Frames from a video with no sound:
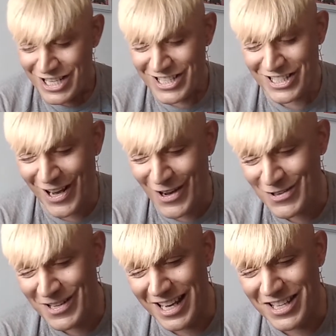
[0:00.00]

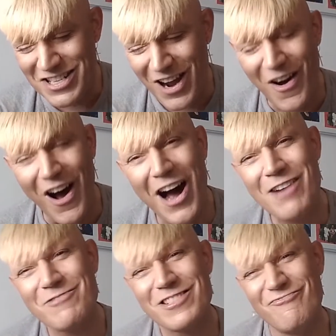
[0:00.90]
So, you know,
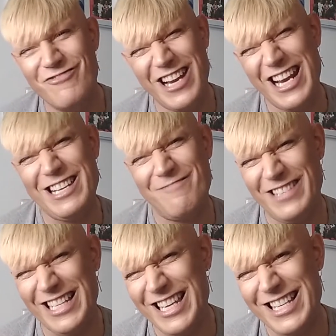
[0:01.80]
I was really
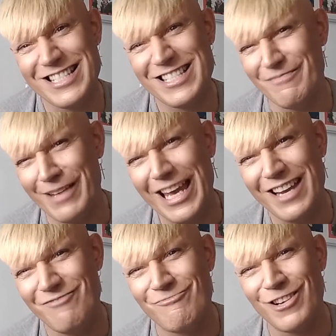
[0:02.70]
pleased to
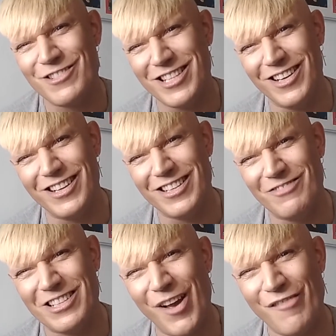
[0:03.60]
meet Rozalla
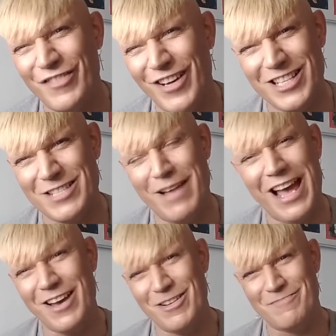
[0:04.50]
when I first
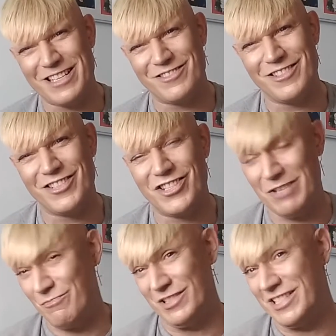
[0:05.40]
met her, because
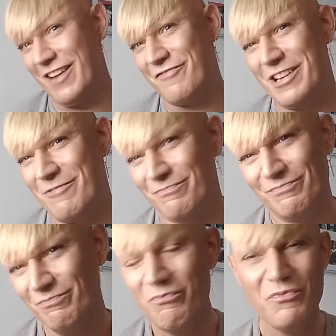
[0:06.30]
she was definitely
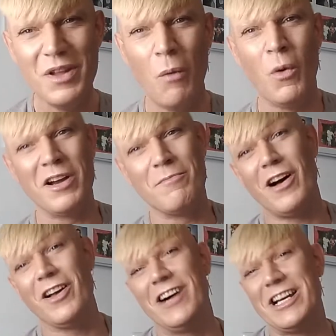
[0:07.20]
one of
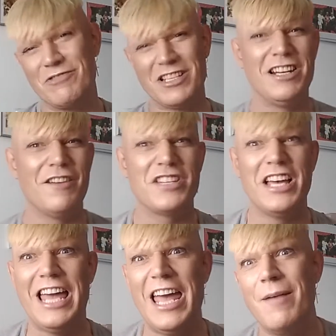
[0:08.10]
my idols. I loved
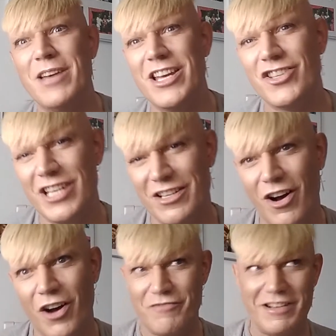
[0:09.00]
her image in
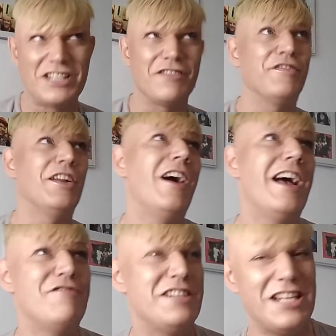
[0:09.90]
Are You Ready to
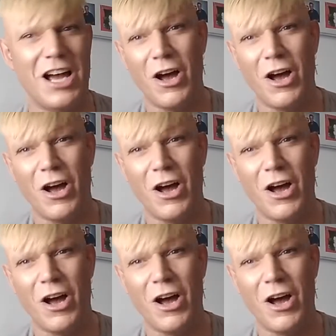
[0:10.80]
Fly video.